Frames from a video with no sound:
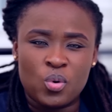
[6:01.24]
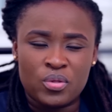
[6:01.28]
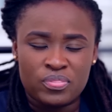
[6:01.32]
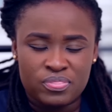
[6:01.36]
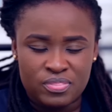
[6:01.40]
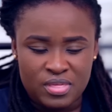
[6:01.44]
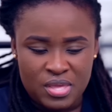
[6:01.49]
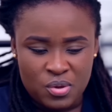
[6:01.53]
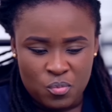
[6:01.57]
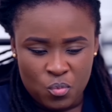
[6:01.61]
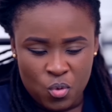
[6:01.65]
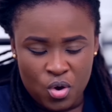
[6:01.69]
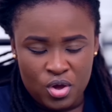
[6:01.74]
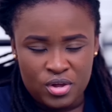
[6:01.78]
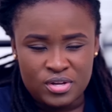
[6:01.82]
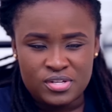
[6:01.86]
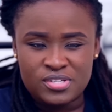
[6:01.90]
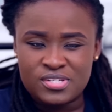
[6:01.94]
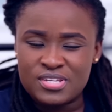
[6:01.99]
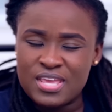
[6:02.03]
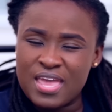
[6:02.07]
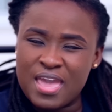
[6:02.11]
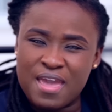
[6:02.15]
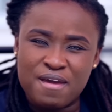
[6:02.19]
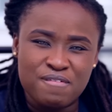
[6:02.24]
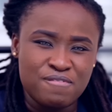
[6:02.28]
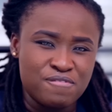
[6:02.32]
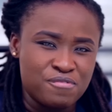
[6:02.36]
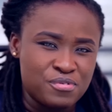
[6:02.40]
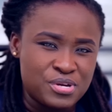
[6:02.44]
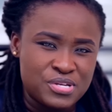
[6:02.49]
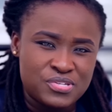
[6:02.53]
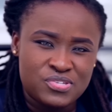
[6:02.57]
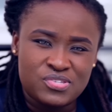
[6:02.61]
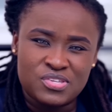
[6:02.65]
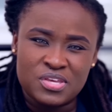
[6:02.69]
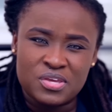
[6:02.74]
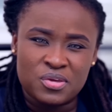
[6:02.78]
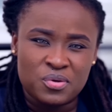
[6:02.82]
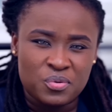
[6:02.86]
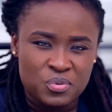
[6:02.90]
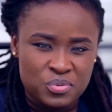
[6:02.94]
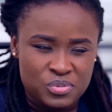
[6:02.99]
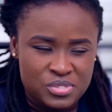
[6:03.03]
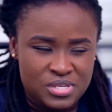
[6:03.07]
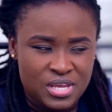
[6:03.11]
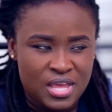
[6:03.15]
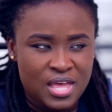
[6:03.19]
what they want every
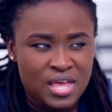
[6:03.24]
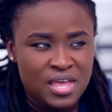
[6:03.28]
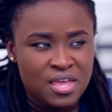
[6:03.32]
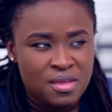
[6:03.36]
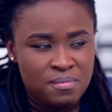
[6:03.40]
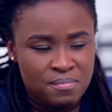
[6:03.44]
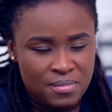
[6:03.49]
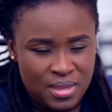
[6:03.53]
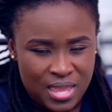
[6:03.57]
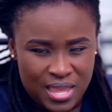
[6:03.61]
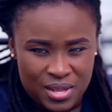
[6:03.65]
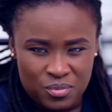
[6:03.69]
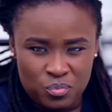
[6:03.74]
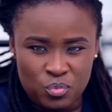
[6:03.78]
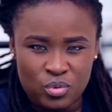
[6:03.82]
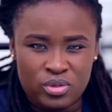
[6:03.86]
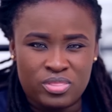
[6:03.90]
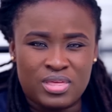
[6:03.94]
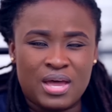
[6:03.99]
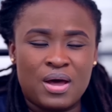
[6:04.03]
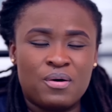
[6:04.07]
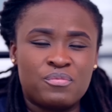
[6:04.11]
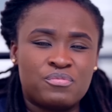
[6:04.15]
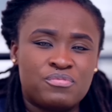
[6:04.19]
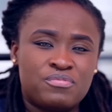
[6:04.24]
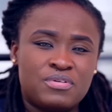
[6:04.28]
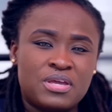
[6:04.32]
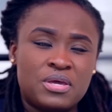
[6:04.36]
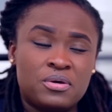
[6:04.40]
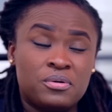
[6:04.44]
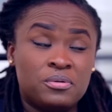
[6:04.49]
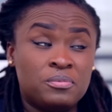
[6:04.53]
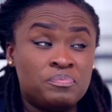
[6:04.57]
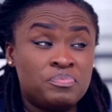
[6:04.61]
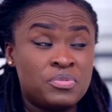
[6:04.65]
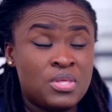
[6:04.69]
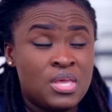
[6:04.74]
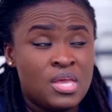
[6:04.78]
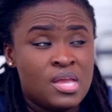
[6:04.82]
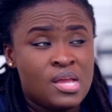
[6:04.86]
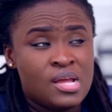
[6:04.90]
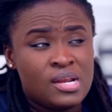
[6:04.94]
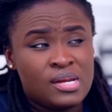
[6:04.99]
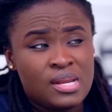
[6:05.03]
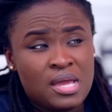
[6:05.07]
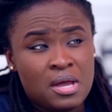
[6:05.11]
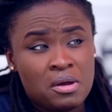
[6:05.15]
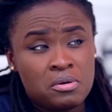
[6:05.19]
single time and without fail.
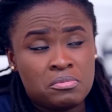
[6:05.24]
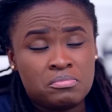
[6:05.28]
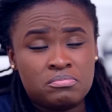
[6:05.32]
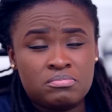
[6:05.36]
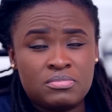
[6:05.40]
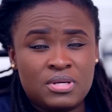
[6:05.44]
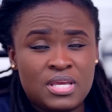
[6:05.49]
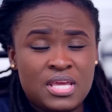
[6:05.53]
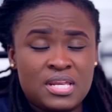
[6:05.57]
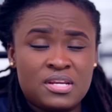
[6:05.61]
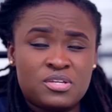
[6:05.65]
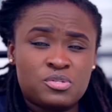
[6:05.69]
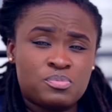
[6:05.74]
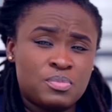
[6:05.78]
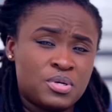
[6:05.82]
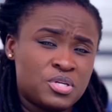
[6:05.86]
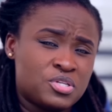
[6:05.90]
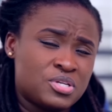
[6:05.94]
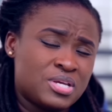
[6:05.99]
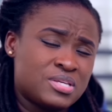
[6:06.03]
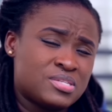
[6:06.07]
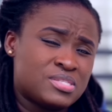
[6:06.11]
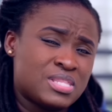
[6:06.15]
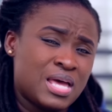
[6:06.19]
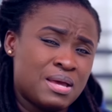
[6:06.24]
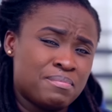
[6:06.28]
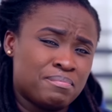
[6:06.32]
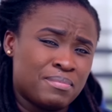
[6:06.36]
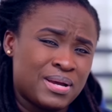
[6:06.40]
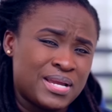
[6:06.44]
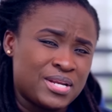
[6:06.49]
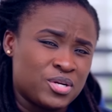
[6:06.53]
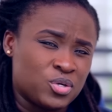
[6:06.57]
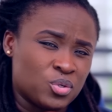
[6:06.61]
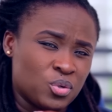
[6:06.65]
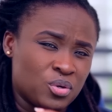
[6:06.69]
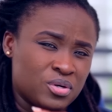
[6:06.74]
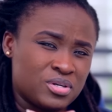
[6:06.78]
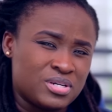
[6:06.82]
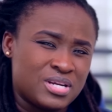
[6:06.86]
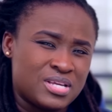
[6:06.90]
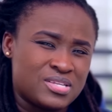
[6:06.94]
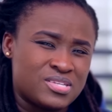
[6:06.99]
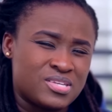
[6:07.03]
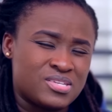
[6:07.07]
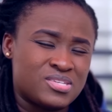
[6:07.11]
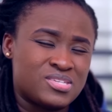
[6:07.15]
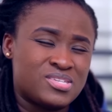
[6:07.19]
Now, in as much as that might not
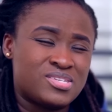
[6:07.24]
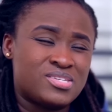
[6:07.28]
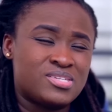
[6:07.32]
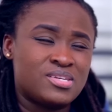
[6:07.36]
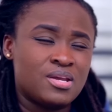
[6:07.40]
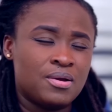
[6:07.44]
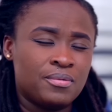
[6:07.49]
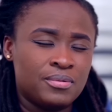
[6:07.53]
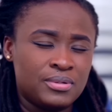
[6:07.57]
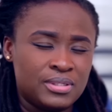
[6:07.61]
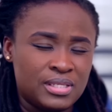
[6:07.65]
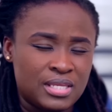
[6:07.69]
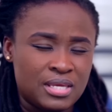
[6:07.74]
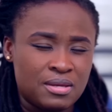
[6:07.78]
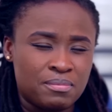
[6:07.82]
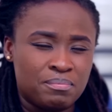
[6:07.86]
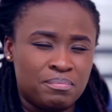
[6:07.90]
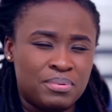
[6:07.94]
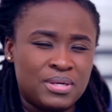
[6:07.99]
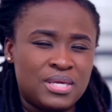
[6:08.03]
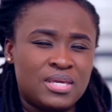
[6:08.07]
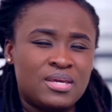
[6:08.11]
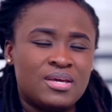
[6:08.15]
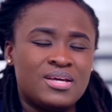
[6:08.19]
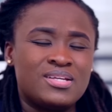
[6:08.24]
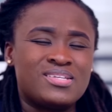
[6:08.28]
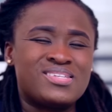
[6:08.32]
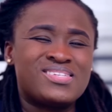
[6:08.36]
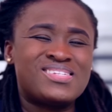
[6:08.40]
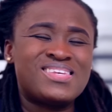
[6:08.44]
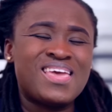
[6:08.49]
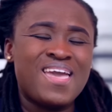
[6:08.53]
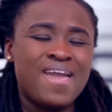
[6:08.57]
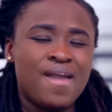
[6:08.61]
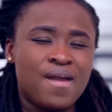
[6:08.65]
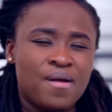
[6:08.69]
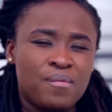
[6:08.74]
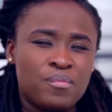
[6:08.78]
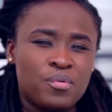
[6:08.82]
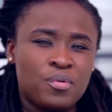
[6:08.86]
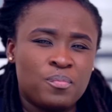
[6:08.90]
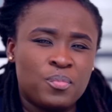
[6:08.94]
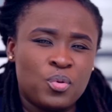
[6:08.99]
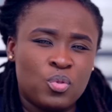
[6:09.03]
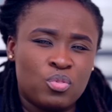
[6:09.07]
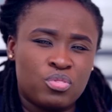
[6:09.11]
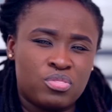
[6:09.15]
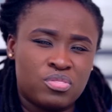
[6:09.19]
necessarily be a
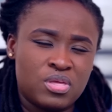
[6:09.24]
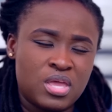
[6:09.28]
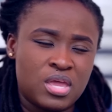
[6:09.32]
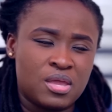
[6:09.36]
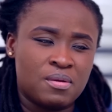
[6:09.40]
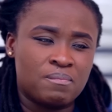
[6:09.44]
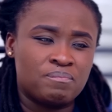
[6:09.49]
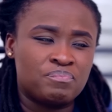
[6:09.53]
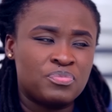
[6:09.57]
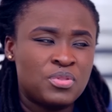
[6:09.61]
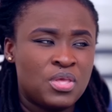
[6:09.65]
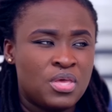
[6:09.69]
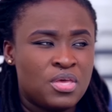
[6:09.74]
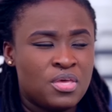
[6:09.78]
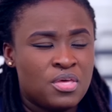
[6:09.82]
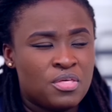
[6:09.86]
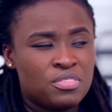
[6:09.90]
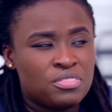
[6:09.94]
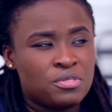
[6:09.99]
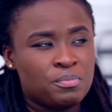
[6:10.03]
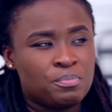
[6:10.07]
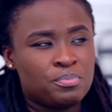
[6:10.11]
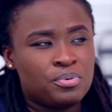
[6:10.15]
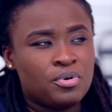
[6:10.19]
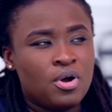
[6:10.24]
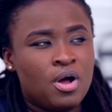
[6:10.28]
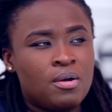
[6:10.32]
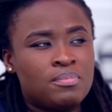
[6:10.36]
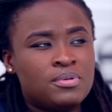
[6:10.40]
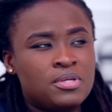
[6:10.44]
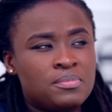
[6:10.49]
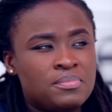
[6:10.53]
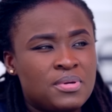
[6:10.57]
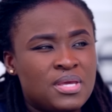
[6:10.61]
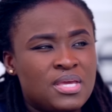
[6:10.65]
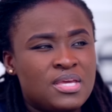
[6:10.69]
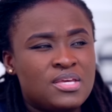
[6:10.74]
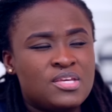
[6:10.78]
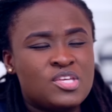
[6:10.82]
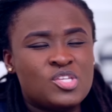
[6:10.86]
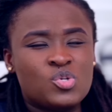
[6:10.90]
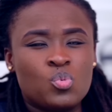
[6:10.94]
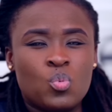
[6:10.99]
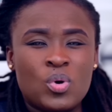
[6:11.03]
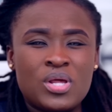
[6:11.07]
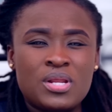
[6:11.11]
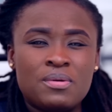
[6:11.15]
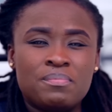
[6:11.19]
terrible thing, the problem
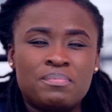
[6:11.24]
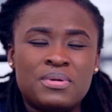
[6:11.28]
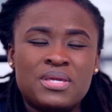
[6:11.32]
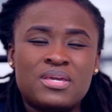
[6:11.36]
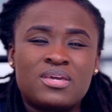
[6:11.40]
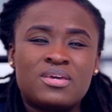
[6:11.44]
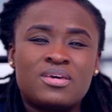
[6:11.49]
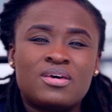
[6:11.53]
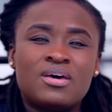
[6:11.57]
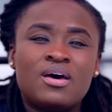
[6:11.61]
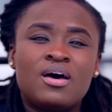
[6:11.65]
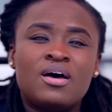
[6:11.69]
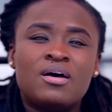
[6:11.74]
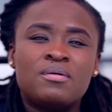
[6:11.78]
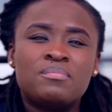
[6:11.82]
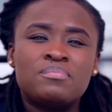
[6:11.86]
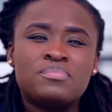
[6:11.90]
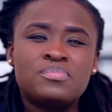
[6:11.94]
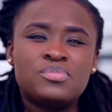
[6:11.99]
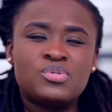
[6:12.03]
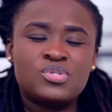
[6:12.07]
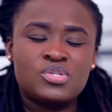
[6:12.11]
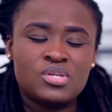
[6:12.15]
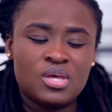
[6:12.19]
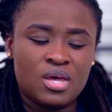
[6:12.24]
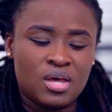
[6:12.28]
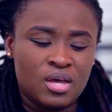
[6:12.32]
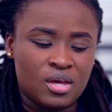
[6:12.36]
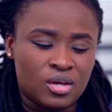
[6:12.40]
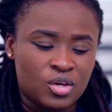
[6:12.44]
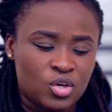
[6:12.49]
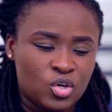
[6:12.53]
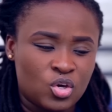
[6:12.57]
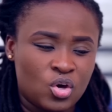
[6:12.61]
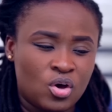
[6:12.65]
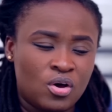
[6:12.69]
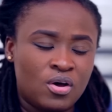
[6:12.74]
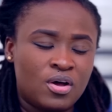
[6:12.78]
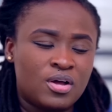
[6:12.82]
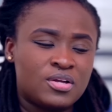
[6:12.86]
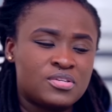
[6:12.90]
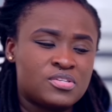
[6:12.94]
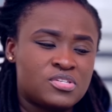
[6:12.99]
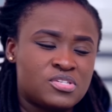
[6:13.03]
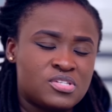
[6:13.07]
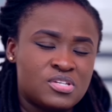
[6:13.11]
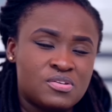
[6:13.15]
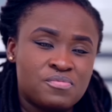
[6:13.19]
is when it becomes a
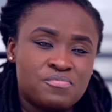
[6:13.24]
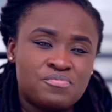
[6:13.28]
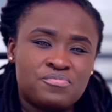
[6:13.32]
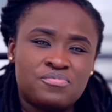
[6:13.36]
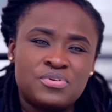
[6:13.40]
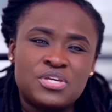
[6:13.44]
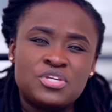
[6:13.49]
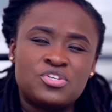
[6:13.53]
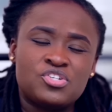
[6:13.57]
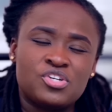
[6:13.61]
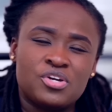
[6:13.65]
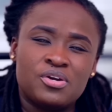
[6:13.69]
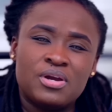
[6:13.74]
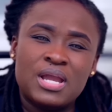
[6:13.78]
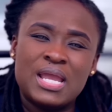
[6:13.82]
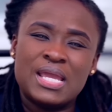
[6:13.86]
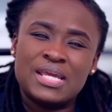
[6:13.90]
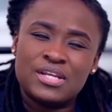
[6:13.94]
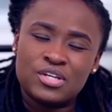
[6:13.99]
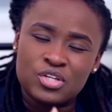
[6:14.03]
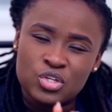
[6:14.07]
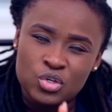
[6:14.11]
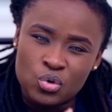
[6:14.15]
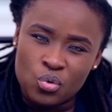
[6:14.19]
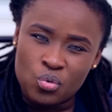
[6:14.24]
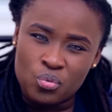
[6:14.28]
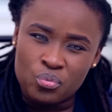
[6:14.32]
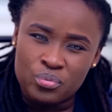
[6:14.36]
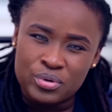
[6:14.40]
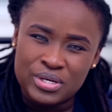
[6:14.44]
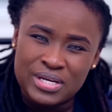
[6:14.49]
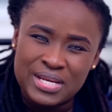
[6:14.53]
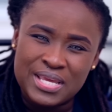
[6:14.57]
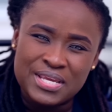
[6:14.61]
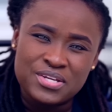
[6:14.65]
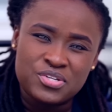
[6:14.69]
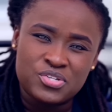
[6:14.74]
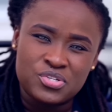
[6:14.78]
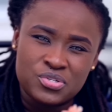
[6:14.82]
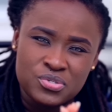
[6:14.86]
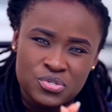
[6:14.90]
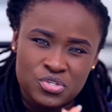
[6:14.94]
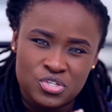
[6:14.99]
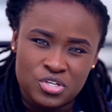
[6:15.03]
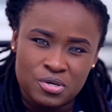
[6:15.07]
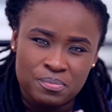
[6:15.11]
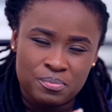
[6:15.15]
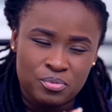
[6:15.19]
constant feature in your
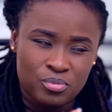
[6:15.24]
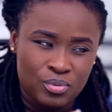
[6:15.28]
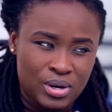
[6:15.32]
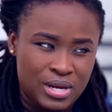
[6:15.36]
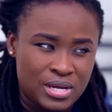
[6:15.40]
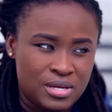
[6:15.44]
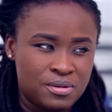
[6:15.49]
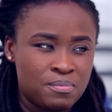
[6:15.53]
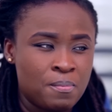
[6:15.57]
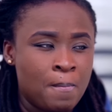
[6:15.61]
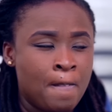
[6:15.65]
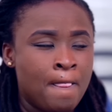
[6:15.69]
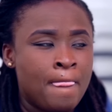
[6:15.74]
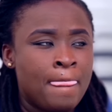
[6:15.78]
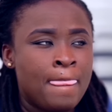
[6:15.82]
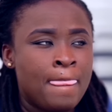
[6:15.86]
relationship, right?